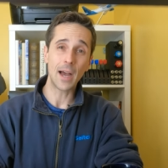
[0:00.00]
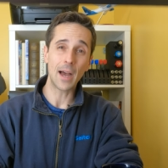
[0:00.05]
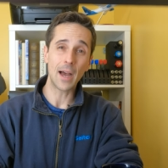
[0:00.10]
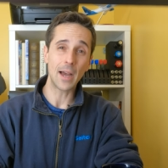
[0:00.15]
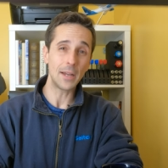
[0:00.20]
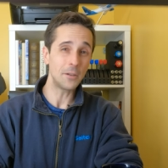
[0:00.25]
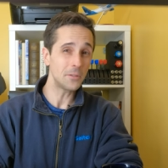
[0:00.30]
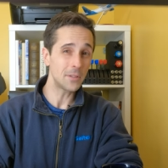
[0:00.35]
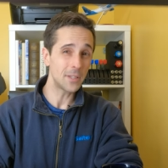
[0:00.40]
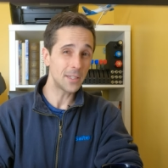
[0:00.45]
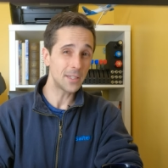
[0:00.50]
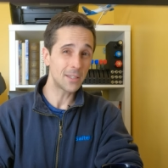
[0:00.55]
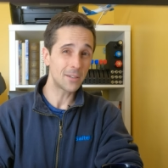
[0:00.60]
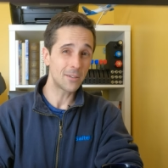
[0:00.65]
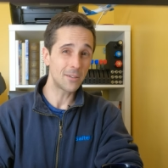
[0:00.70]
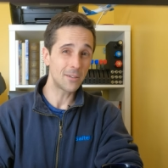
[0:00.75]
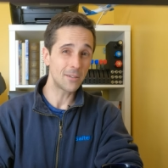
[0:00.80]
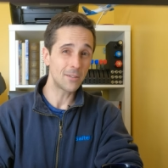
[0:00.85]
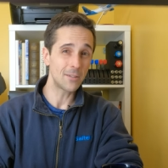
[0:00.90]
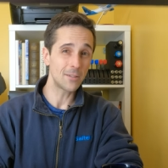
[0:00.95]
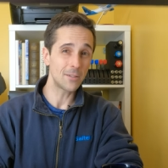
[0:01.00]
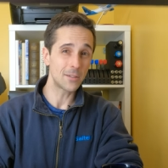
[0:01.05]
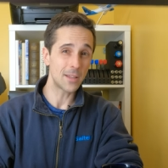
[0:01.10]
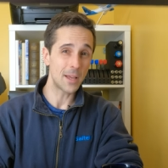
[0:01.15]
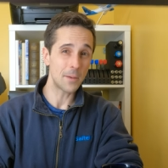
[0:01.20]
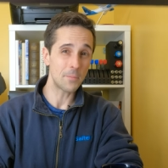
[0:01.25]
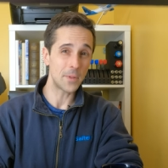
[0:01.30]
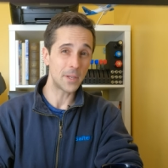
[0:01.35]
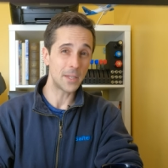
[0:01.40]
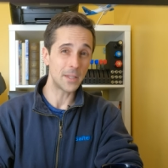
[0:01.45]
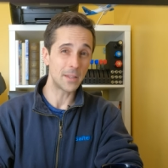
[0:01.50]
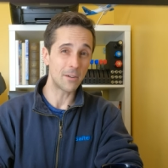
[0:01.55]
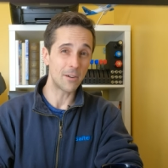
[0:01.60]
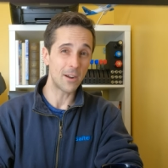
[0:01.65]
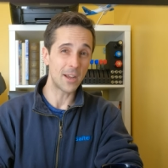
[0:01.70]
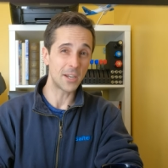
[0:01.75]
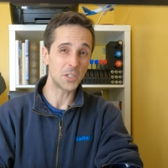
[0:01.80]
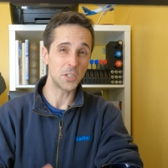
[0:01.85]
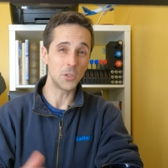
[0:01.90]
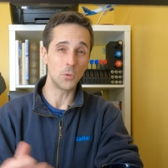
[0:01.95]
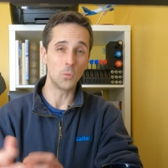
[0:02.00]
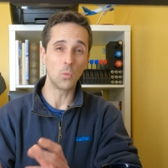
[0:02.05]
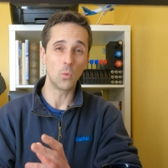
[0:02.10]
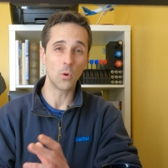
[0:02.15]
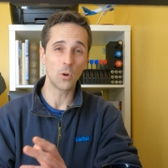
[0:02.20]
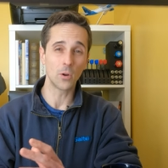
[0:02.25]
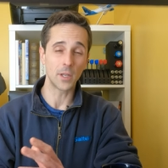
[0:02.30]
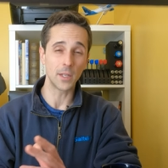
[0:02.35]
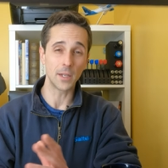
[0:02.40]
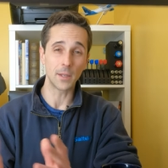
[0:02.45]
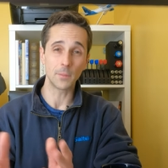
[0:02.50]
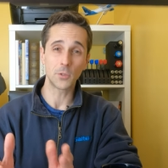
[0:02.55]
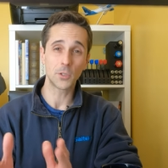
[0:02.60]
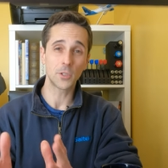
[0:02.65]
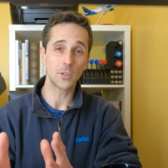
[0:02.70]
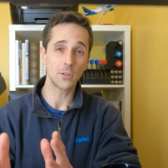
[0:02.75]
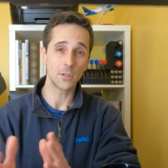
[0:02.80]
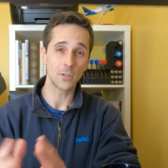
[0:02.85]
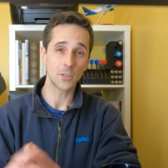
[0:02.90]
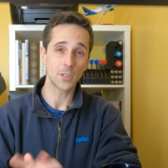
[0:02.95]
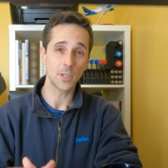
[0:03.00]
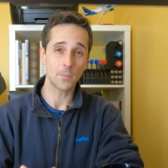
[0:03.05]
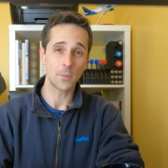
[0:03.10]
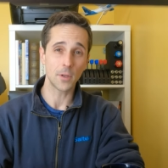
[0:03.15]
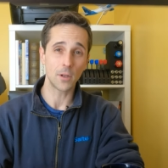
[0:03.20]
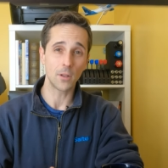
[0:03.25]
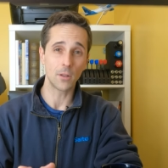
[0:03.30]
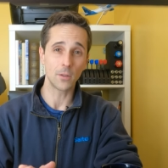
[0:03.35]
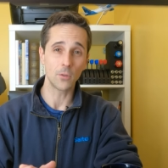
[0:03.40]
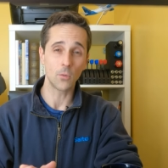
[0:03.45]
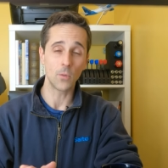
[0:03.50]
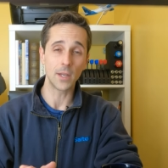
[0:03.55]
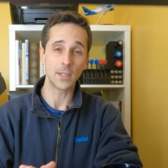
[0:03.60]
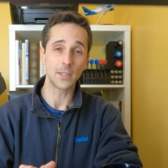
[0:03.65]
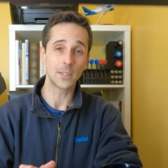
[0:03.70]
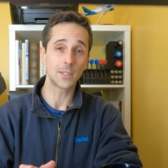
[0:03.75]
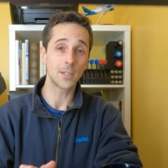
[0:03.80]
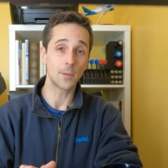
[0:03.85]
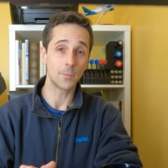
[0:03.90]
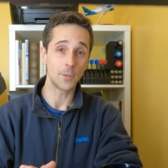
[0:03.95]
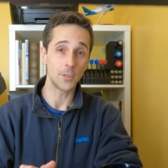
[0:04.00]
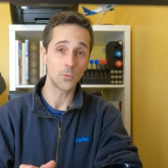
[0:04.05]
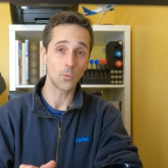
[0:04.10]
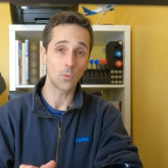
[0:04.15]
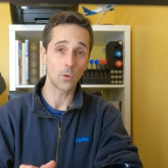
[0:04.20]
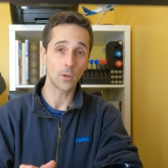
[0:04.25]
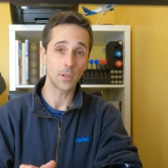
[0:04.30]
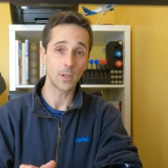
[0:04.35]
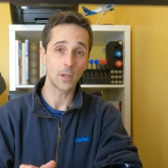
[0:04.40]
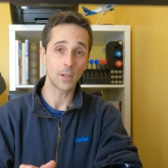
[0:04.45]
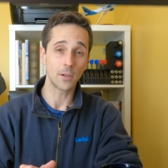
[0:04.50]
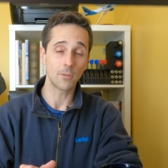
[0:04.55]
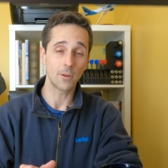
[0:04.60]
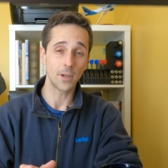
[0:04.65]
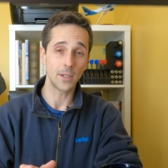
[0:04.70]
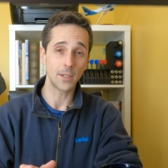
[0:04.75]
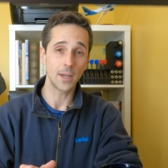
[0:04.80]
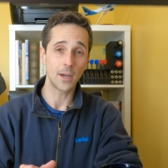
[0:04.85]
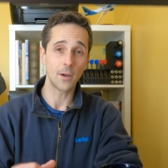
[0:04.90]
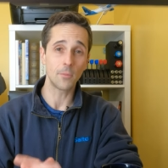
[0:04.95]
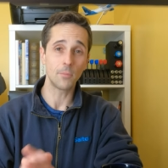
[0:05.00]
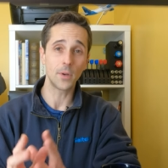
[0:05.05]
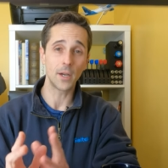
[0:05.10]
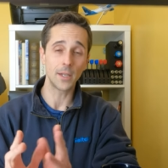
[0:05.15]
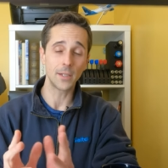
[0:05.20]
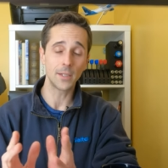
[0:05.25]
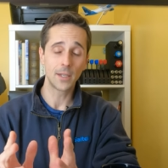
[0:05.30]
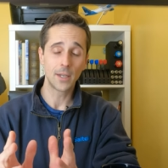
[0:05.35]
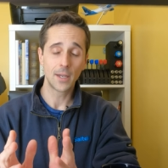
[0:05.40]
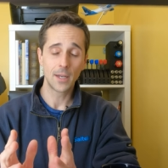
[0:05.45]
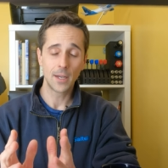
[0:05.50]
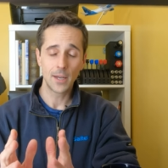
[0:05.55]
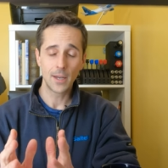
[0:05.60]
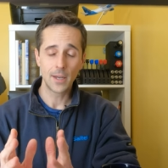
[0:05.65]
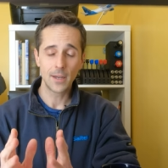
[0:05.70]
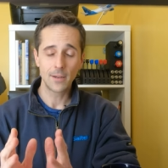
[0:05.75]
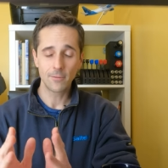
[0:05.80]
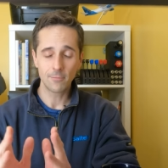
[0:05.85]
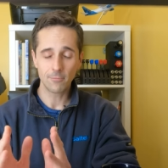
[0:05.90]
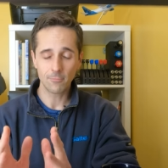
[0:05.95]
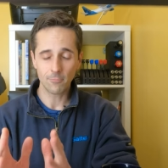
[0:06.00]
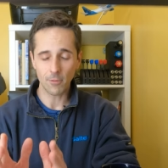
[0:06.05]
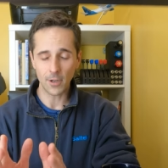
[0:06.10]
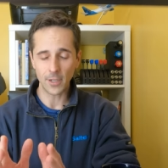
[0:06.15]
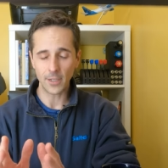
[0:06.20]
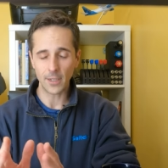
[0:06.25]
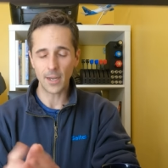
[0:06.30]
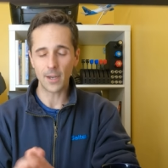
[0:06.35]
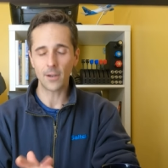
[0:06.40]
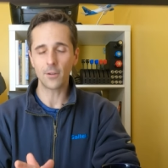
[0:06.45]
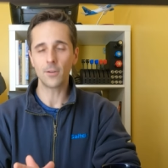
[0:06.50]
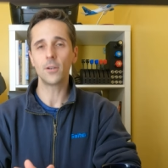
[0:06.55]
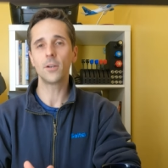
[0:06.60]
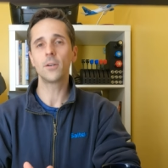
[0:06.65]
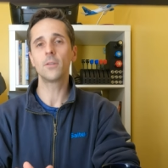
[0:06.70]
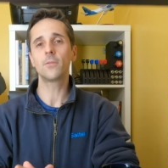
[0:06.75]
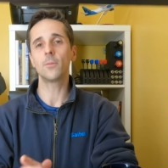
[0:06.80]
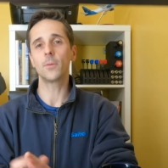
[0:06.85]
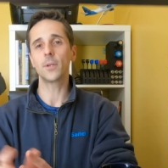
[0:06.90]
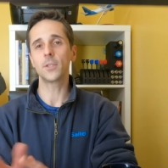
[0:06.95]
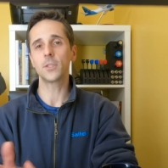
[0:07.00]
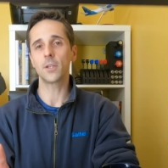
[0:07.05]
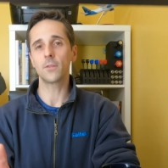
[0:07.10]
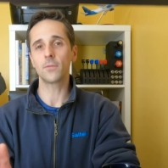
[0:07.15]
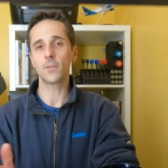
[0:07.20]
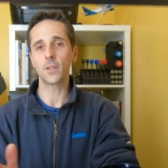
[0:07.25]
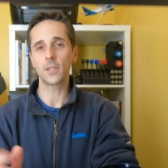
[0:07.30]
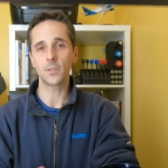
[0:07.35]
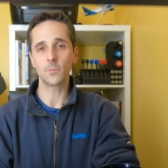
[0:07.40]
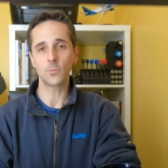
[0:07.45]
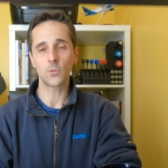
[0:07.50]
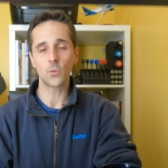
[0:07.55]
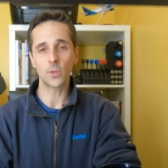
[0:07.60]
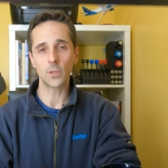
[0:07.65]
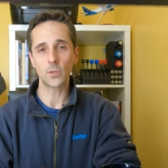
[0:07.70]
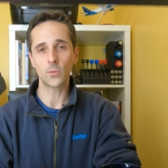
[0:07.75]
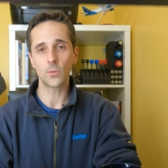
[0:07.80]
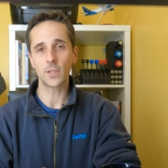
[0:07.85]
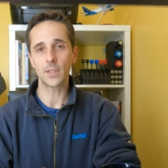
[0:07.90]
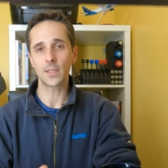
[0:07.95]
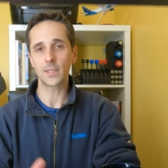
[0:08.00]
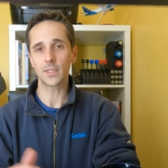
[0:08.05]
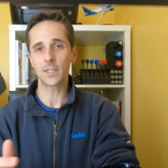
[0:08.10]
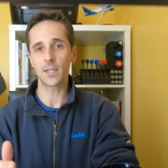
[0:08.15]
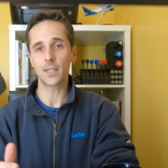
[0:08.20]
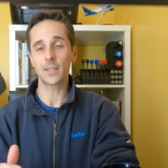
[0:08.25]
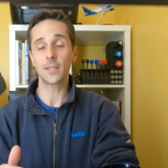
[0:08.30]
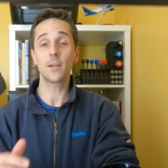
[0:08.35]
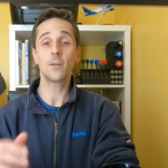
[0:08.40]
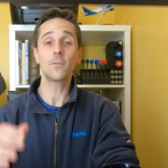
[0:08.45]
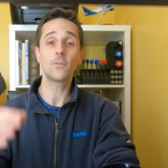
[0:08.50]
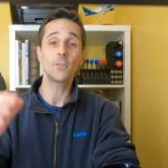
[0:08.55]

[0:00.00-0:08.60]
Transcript: I don't think there are that many that are actually working. I'm sure there's something along the way and somebody's working on it right now, but right now for Microsoft Flight Sim 2020 that's not there.